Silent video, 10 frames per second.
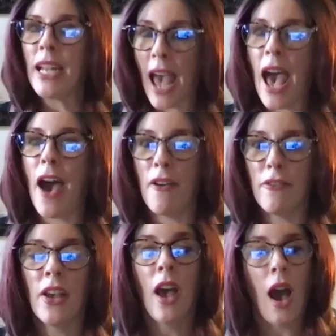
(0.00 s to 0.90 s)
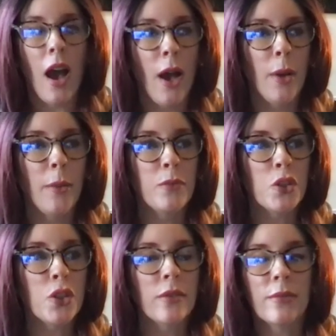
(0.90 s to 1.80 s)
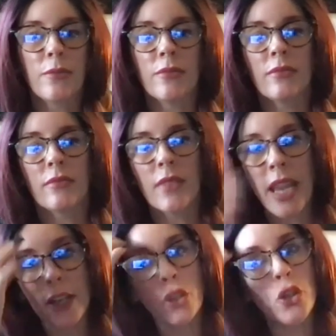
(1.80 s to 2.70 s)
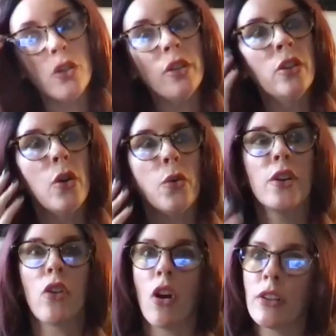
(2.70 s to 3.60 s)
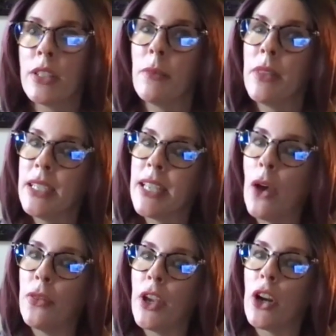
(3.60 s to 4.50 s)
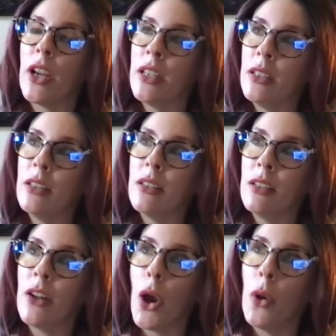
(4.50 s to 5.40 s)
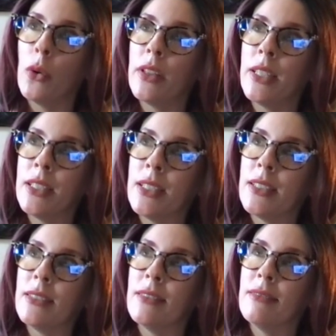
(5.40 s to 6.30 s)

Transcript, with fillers: to have. Um, Why knit? Yeah, so you you know there are some things out there, and you know this is